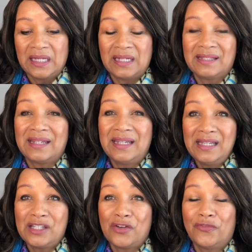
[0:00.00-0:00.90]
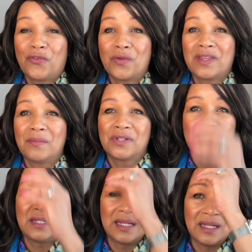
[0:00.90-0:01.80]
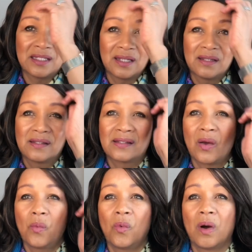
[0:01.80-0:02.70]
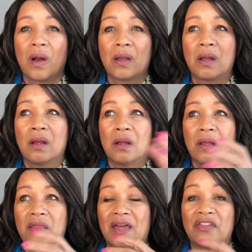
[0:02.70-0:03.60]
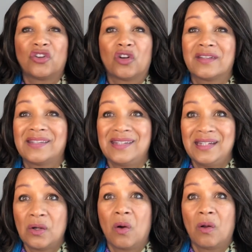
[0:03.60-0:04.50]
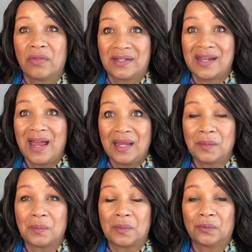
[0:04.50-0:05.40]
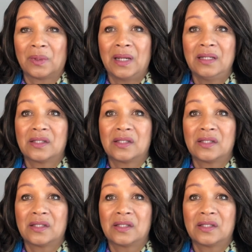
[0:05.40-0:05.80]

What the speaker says: it's easier for them to date someone that they're not seeing all the time, right?